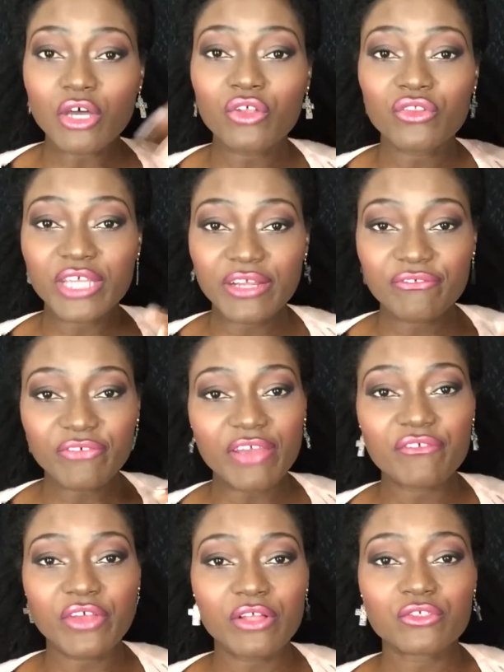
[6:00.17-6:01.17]
on that
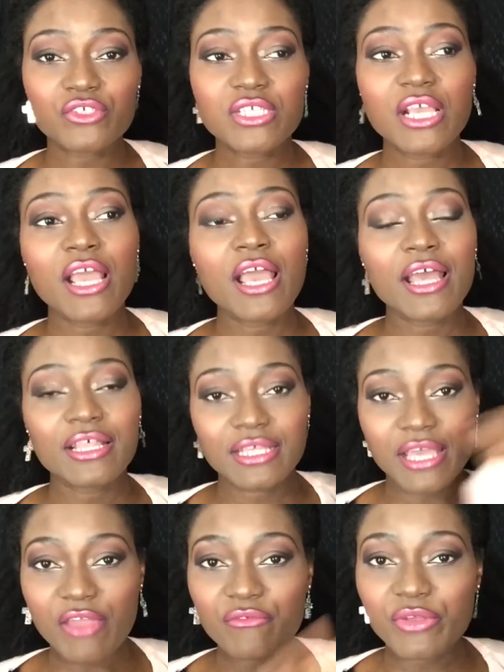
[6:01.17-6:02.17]
$5
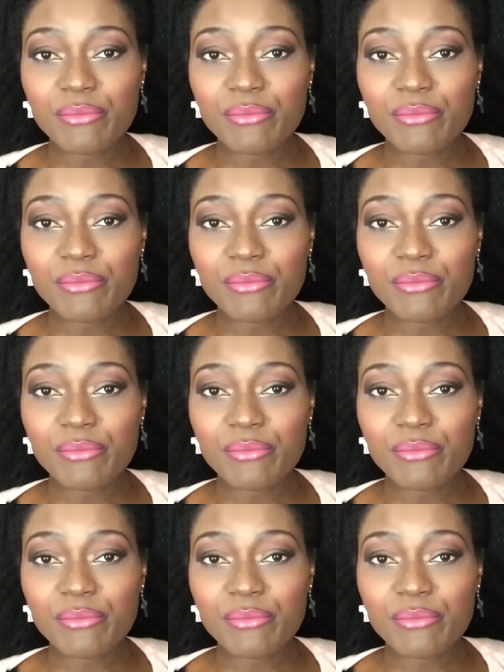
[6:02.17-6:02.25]
every